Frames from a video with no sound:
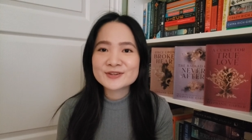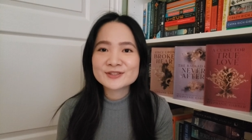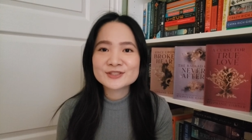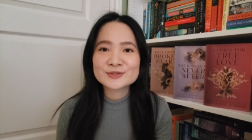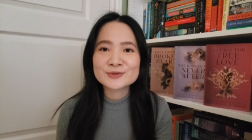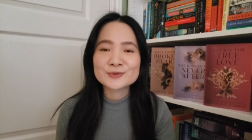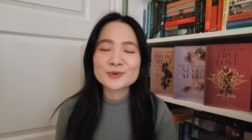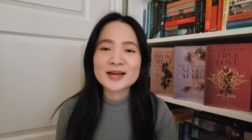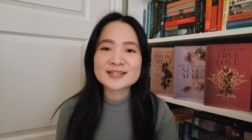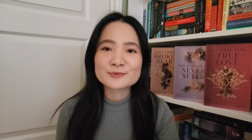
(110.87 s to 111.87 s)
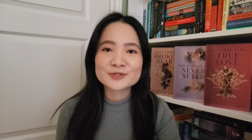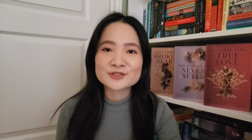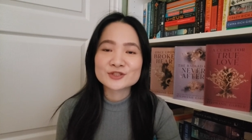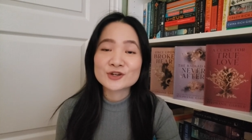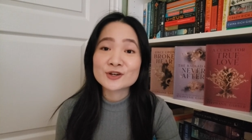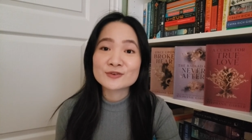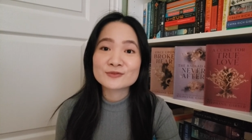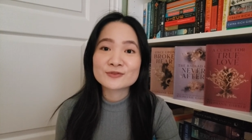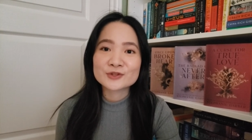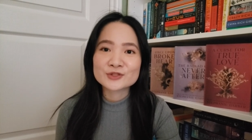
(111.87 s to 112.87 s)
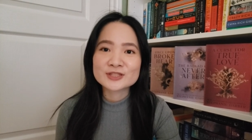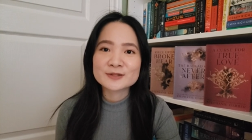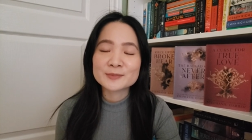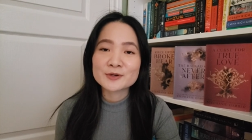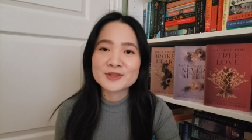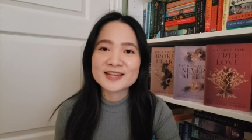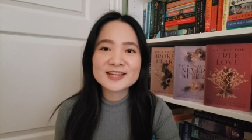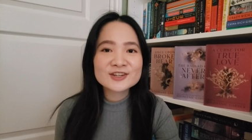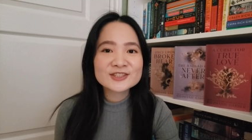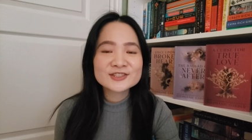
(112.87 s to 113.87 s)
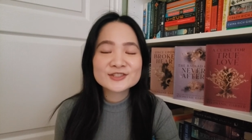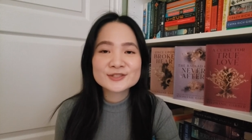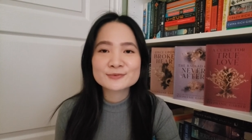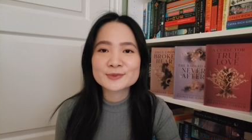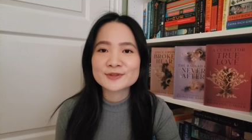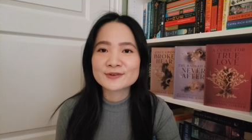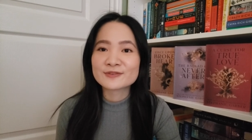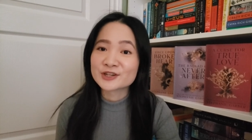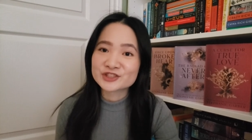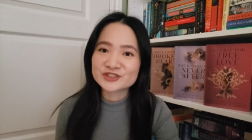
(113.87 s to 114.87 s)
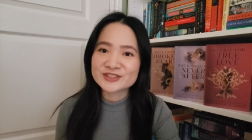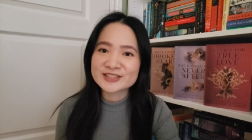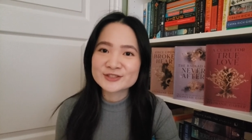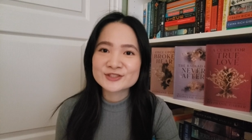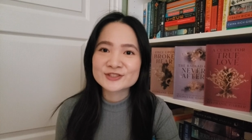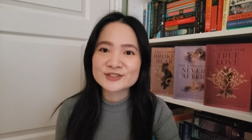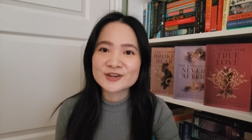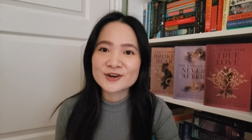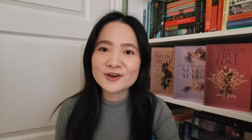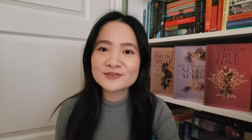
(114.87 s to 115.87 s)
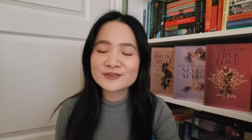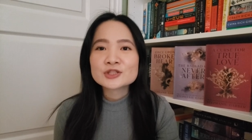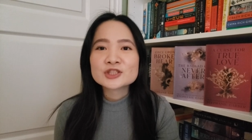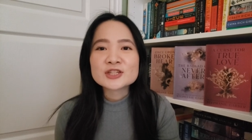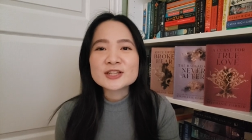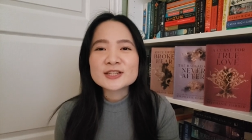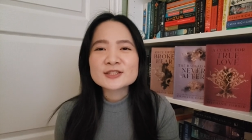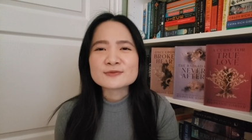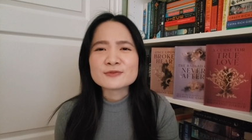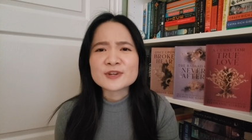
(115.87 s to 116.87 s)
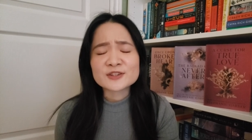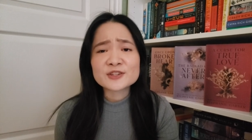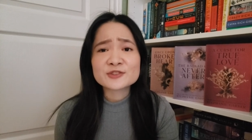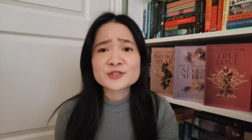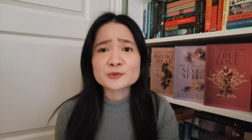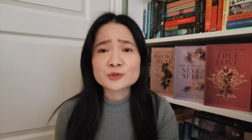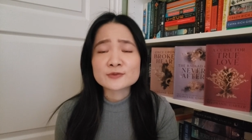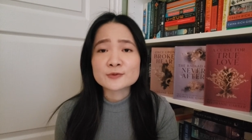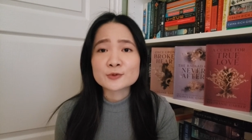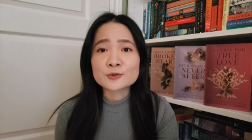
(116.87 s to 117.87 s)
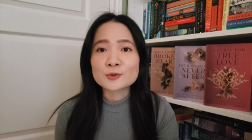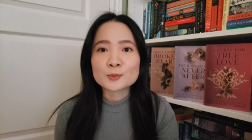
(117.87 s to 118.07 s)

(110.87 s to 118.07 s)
So I did want to talk first about the characters with Evangeline to start off. She is very resourceful,